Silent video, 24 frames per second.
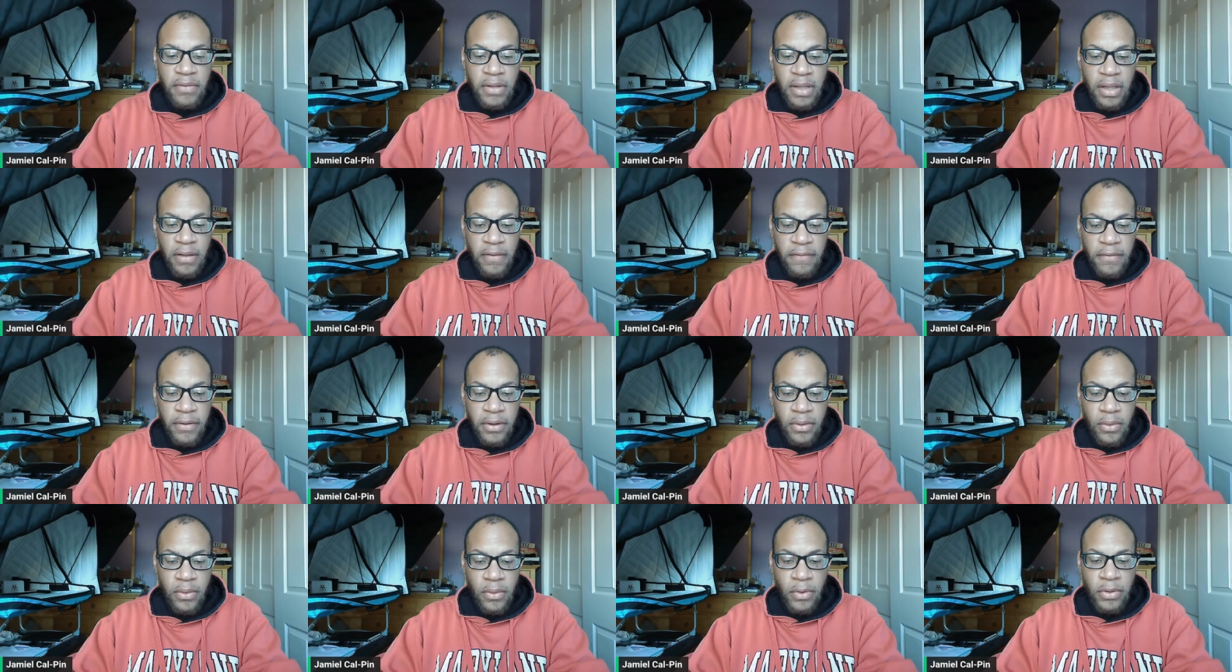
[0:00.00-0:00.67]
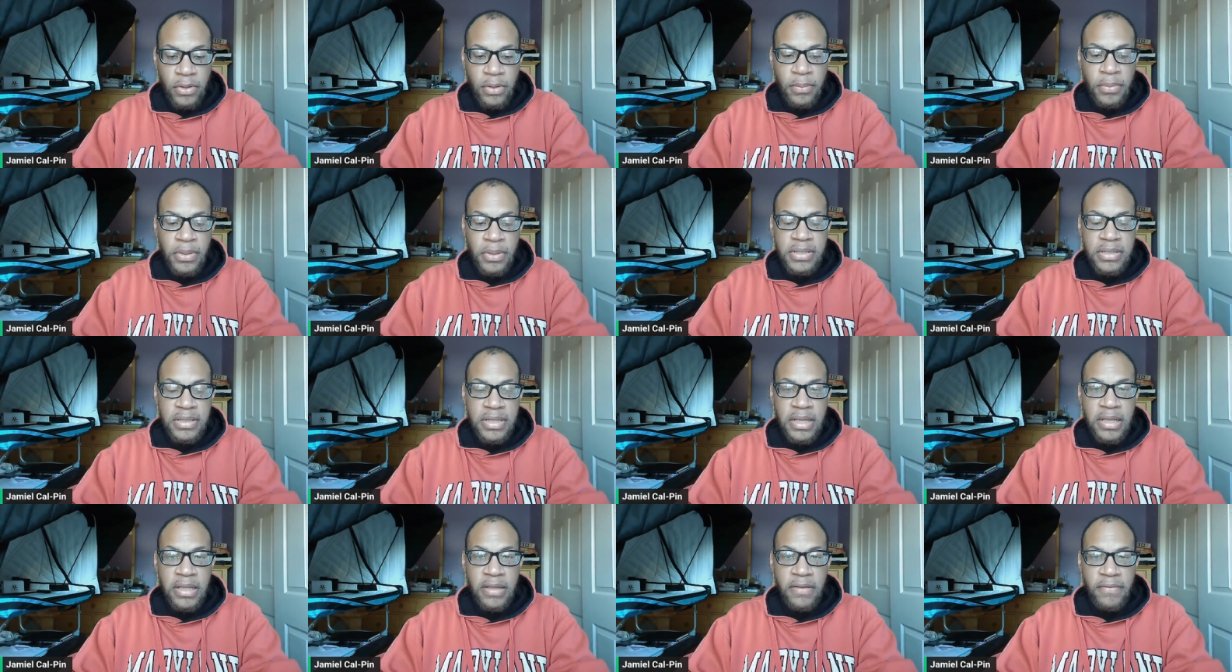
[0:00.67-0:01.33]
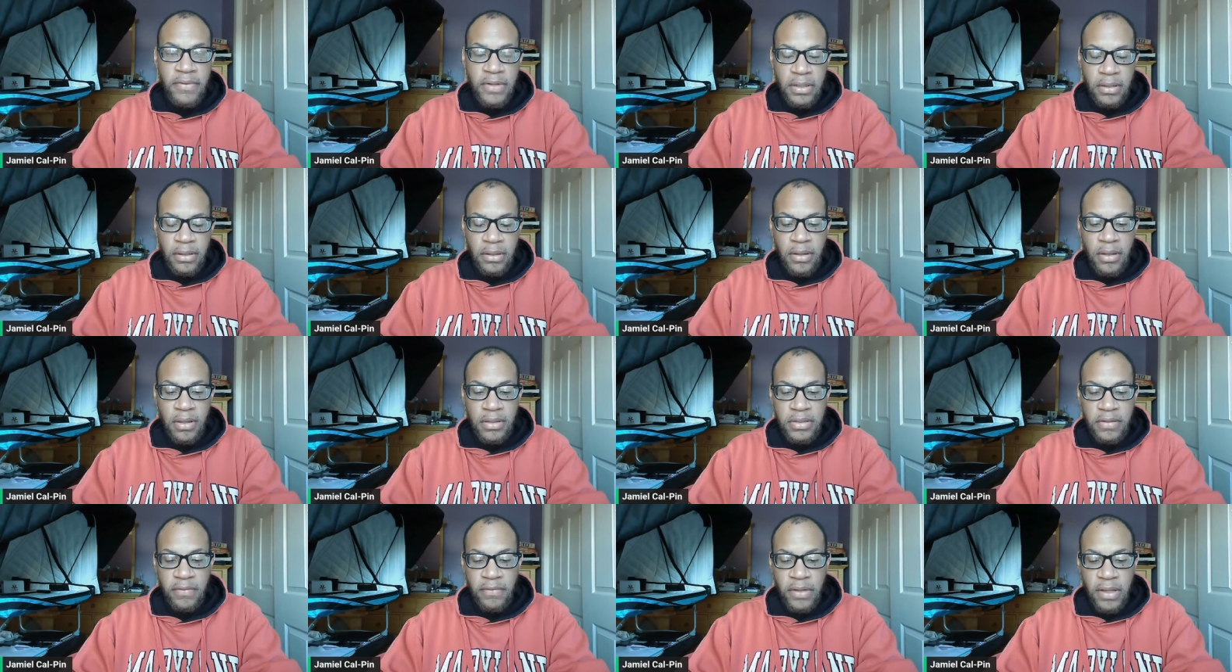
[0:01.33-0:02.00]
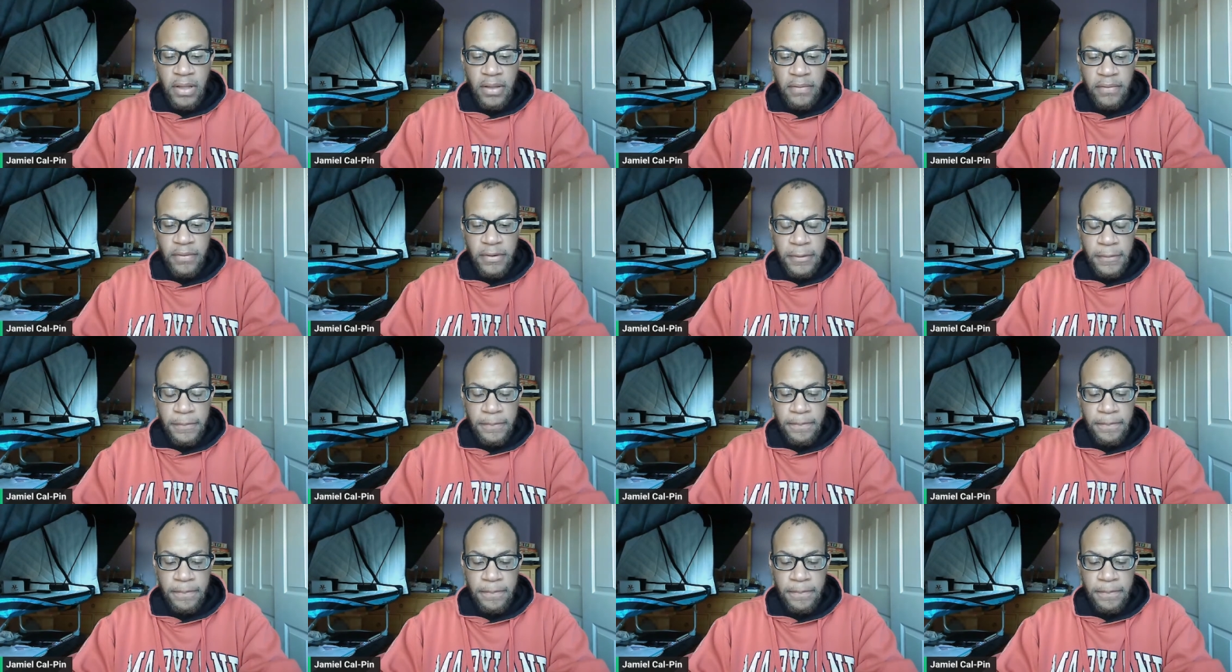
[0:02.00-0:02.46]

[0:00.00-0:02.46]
love or the perceived loss of love.